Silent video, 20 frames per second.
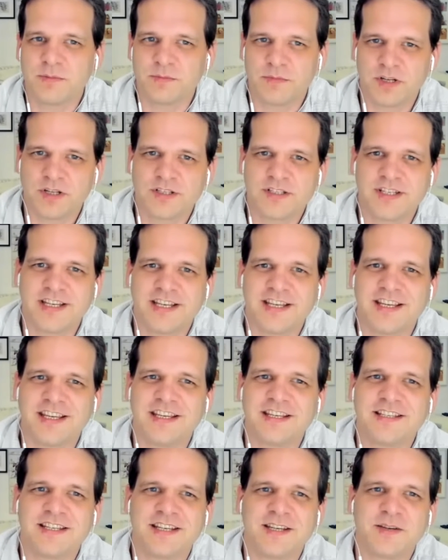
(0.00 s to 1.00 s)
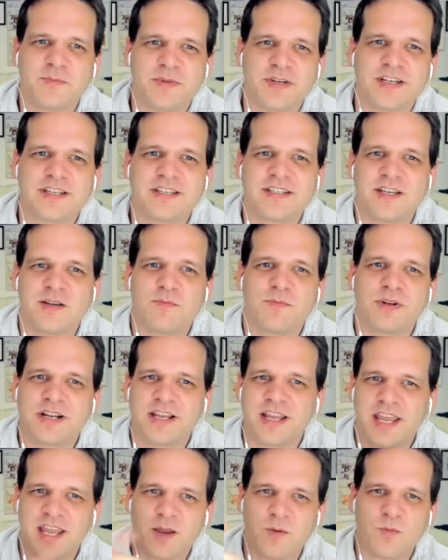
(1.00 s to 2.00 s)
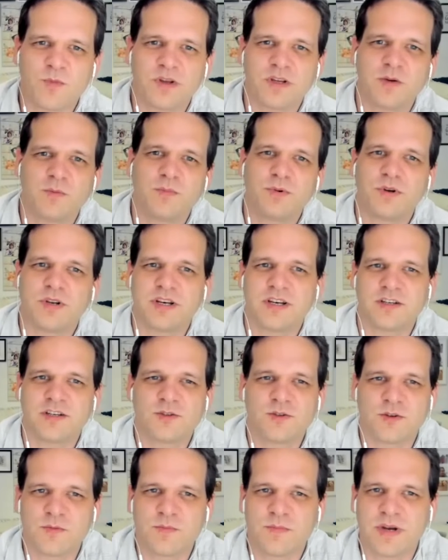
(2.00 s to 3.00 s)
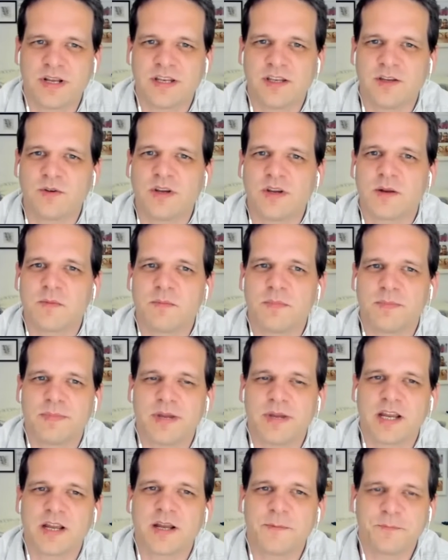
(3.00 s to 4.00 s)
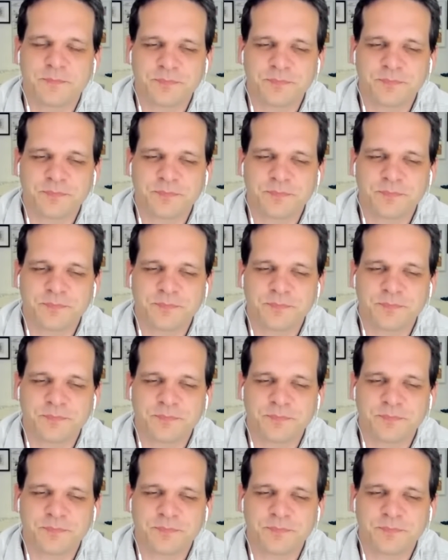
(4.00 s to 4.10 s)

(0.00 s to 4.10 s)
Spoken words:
I'm not saying easy, but a simple game where you put in a certain amount, you get back